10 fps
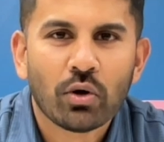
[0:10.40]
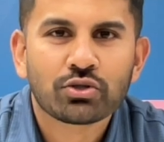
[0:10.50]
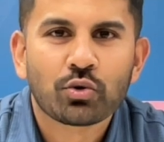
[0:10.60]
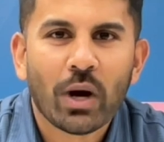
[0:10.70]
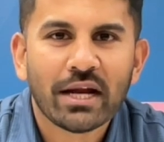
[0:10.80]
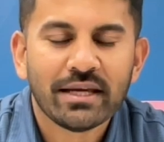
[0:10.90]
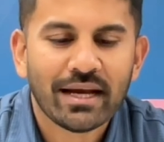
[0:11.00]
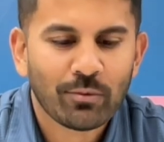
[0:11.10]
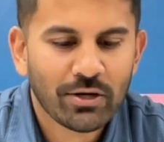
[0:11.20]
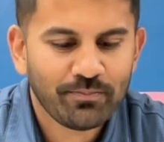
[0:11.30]
ultra-wide
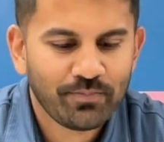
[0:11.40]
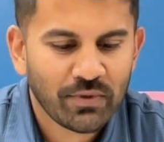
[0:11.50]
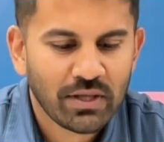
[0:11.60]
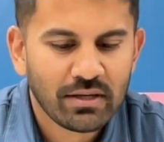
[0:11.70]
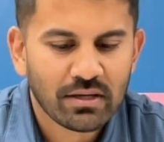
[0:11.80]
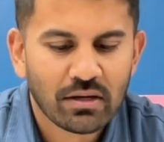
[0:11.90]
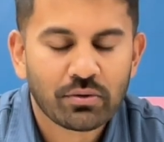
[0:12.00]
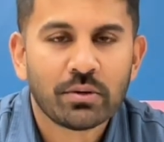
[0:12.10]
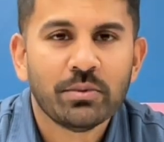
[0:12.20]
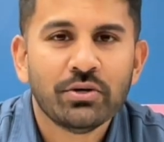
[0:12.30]
camera. We're
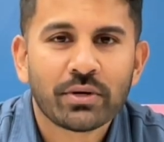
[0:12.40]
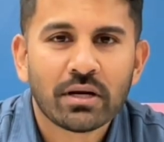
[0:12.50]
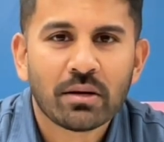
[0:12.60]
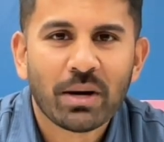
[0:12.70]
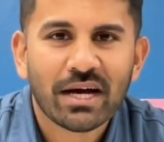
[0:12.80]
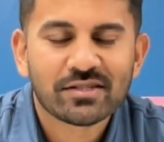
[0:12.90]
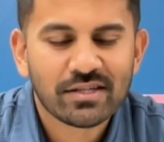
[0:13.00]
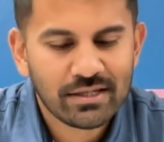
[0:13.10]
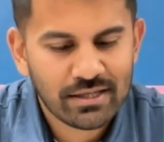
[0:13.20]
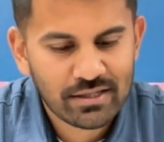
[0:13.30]
going to be doing an
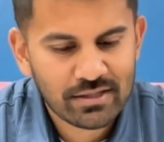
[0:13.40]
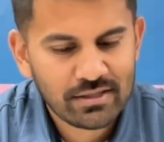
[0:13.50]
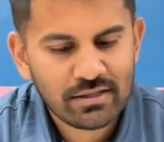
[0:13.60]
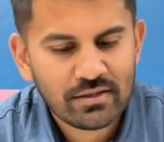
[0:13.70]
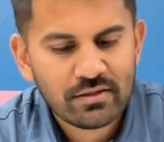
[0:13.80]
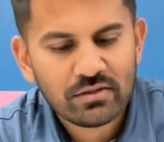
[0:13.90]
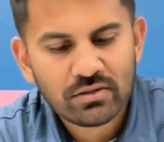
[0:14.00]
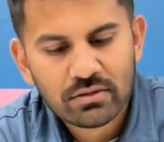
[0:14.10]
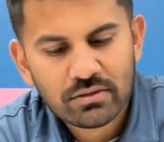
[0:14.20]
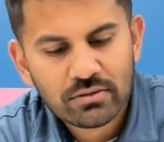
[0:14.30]
unboxing.
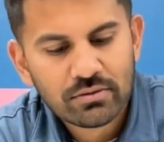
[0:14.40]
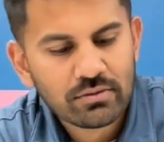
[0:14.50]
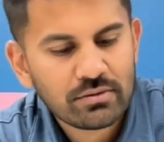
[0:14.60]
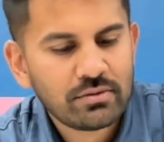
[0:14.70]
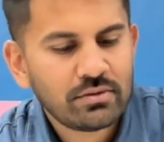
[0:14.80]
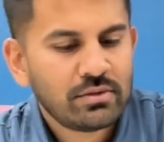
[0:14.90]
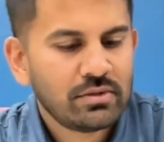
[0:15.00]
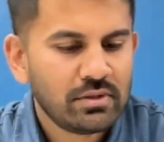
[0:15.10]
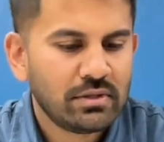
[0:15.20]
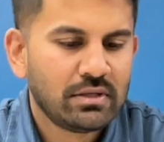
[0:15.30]
So
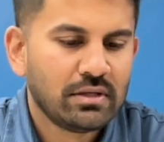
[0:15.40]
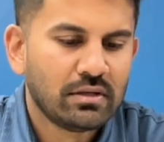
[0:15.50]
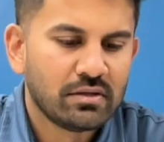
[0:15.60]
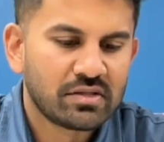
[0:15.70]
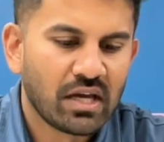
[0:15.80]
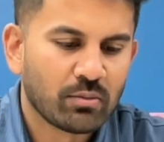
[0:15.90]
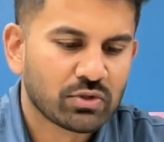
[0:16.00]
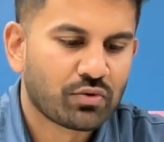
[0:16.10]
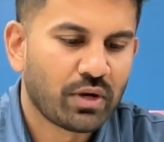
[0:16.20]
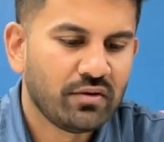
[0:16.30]
this camera
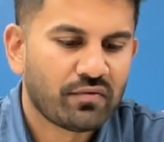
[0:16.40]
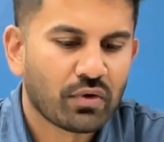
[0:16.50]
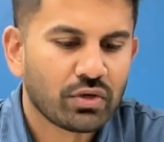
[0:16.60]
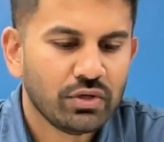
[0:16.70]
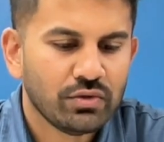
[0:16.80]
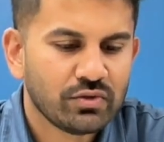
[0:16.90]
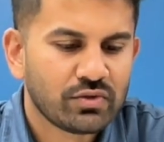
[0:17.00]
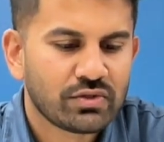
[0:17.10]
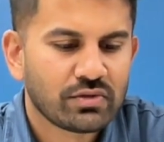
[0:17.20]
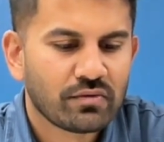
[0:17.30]
is great for
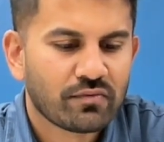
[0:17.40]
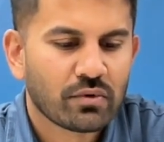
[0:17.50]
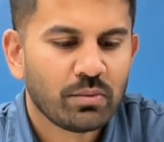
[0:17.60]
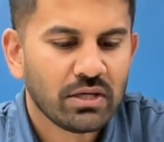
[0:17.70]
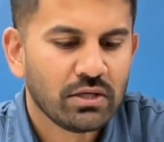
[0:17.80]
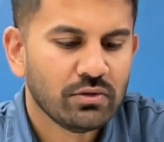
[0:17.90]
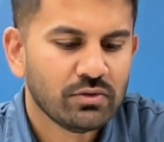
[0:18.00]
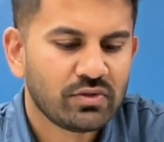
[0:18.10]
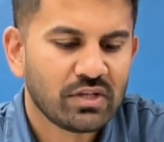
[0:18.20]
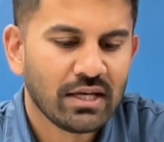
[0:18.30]
being
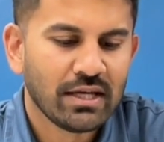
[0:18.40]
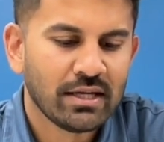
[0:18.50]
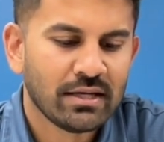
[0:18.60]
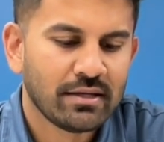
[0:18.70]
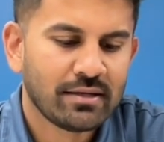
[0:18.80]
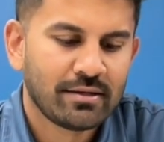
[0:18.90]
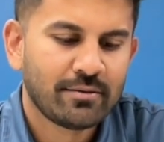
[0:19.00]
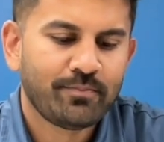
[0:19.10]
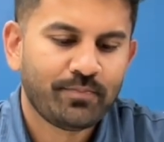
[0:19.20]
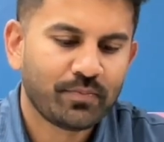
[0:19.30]
used in
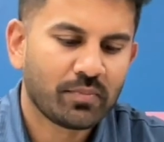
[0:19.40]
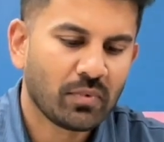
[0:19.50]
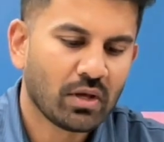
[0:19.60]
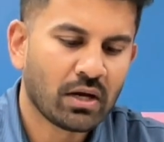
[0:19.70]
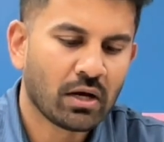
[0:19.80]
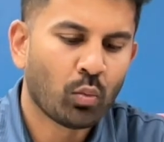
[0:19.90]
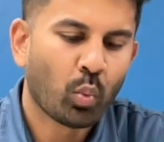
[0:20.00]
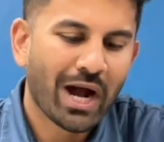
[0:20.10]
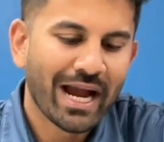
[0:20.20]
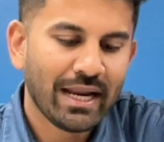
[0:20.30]

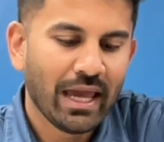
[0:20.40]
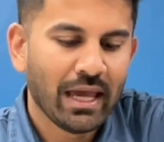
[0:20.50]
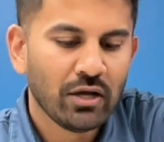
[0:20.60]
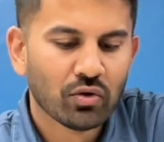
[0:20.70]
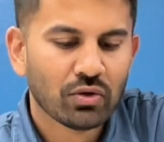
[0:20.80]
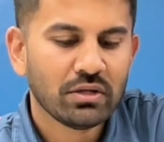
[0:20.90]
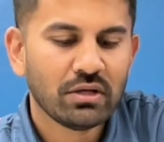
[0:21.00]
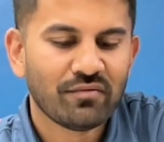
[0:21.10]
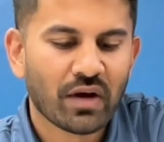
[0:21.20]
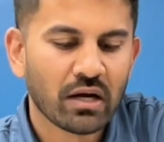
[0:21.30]
wide-angle
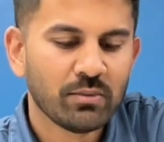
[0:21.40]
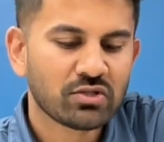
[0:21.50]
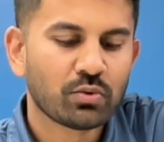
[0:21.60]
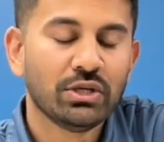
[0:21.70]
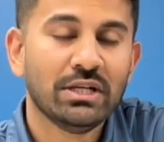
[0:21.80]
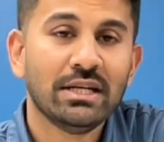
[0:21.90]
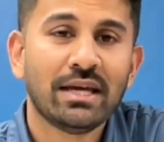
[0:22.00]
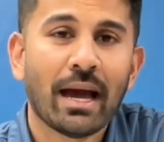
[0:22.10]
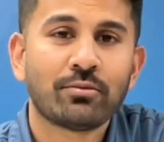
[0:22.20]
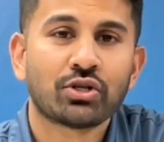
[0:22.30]
environments where you need to
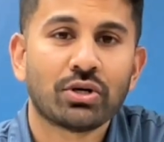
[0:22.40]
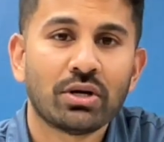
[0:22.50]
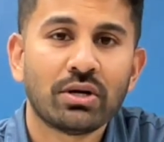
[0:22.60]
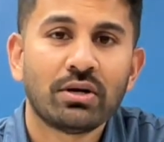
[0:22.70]
capture